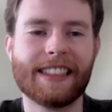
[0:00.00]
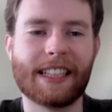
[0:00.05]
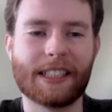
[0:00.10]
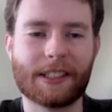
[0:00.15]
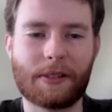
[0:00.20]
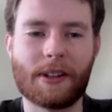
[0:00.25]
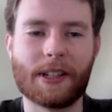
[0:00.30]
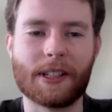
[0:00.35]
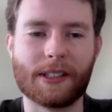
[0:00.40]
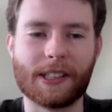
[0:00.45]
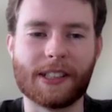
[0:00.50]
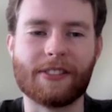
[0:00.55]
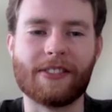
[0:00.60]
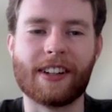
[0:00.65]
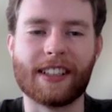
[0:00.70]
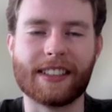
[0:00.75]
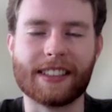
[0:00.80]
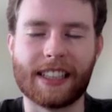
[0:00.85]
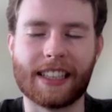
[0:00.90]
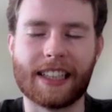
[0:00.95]
quite good
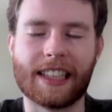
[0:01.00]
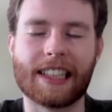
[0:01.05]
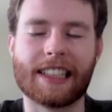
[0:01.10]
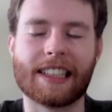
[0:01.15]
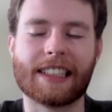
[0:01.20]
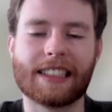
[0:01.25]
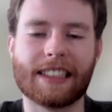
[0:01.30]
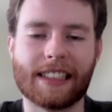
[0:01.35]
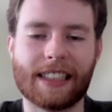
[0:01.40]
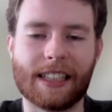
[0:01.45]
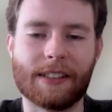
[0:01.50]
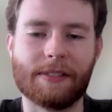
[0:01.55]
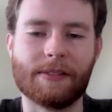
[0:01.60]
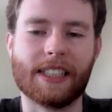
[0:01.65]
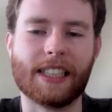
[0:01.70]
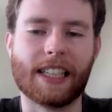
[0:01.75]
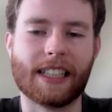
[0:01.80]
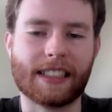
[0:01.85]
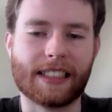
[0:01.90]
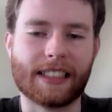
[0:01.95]
advice, I think,
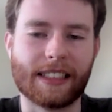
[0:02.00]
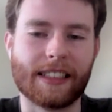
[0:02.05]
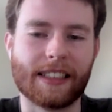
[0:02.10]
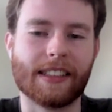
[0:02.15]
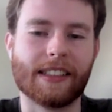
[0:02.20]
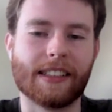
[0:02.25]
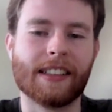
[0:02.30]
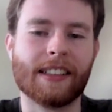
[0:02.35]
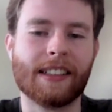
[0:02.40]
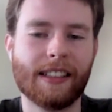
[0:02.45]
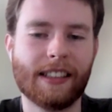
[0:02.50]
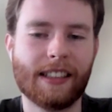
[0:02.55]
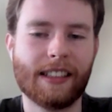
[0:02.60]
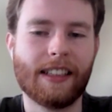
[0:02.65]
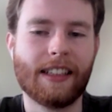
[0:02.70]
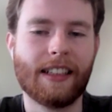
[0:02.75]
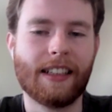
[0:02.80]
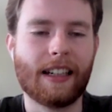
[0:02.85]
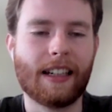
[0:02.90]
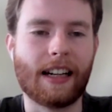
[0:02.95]
and nice to hear.
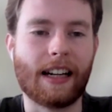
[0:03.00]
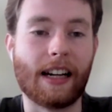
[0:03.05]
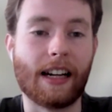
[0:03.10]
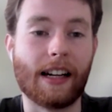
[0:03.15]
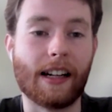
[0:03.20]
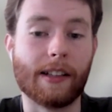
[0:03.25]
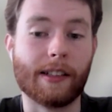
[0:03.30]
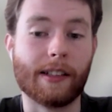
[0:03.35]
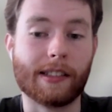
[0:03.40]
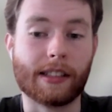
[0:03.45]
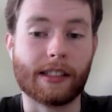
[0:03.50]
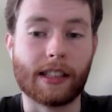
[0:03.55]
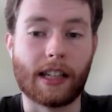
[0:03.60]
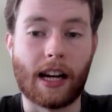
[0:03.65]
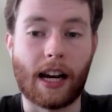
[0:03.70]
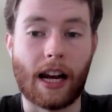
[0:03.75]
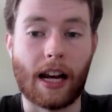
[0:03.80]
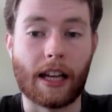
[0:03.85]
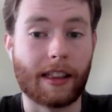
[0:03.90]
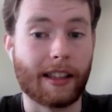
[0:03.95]
And
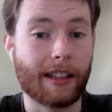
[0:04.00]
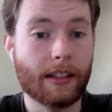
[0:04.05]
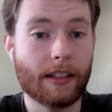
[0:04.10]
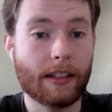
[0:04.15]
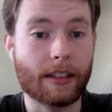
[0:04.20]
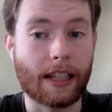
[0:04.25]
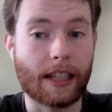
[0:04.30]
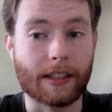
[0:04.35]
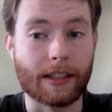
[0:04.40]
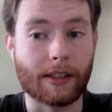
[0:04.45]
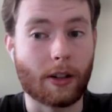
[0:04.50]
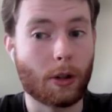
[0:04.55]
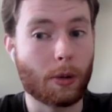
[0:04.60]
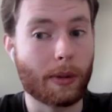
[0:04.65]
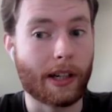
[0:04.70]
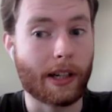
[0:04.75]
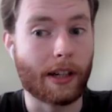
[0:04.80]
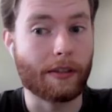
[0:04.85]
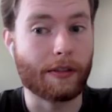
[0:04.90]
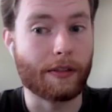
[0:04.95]
I think that's all
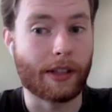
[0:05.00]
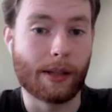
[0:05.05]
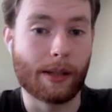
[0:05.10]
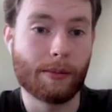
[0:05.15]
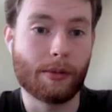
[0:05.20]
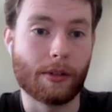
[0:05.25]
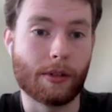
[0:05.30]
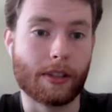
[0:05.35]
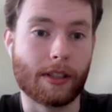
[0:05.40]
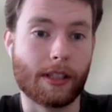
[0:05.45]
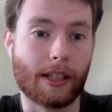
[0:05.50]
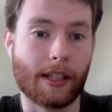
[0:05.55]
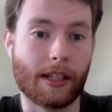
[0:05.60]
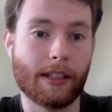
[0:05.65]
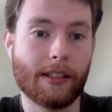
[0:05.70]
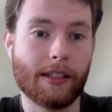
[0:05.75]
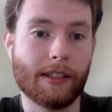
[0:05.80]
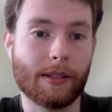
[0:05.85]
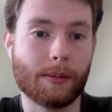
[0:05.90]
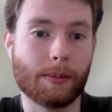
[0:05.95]
we have time for
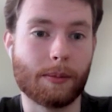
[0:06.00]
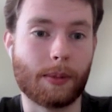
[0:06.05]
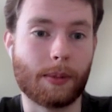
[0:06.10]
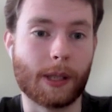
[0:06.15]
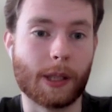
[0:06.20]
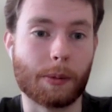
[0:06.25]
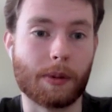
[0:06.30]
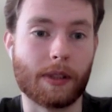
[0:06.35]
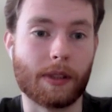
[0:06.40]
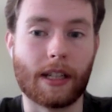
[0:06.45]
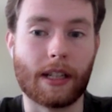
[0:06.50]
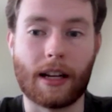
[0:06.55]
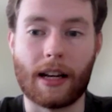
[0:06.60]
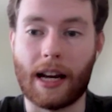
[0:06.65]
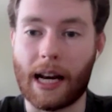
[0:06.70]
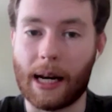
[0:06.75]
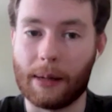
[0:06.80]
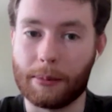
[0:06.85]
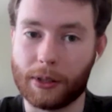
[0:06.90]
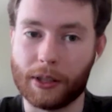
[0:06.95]
today. But it's been
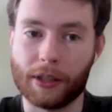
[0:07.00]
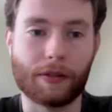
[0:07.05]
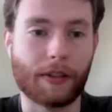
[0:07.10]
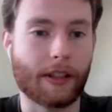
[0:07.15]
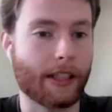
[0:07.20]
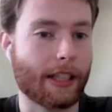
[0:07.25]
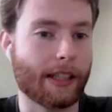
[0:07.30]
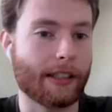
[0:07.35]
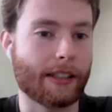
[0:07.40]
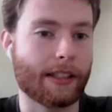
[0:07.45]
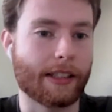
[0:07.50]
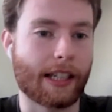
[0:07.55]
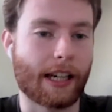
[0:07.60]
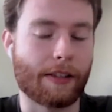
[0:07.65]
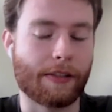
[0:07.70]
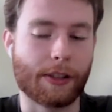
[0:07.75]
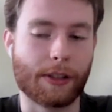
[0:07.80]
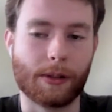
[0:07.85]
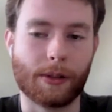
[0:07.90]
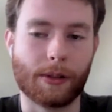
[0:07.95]
absolutely fantastic
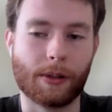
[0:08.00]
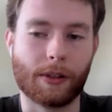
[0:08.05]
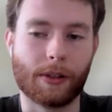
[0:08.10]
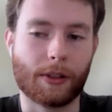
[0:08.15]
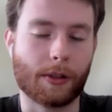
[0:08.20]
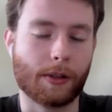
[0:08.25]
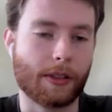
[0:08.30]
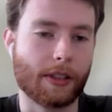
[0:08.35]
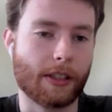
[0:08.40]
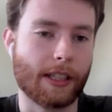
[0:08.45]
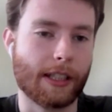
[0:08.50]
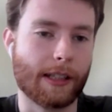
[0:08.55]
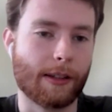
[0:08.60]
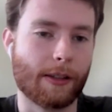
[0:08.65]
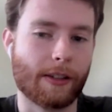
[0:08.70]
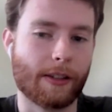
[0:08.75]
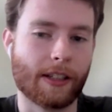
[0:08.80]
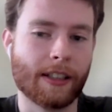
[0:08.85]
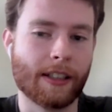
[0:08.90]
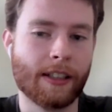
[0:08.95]
having you on the show today, Laura.